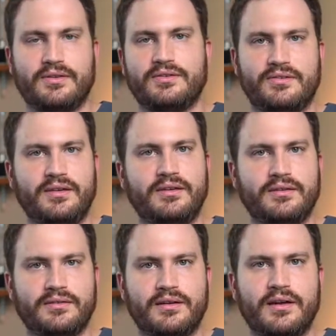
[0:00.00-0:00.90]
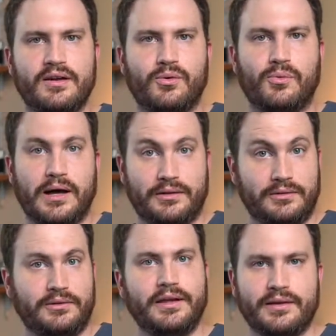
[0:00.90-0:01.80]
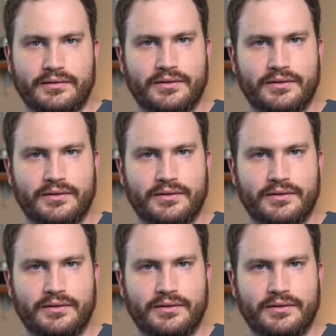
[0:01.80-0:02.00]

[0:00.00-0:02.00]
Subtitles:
the scene well lit?